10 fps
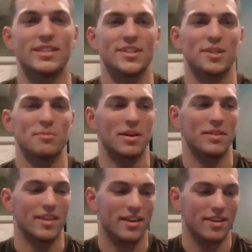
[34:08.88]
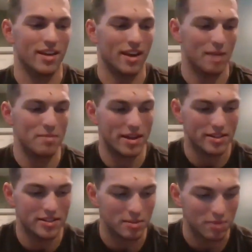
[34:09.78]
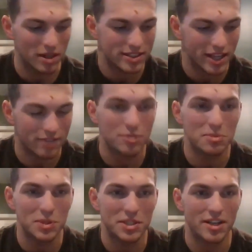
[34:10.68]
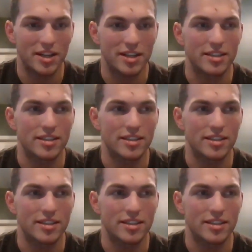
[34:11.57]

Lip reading: hear about that. I'm headed to Montana for mule deer hunt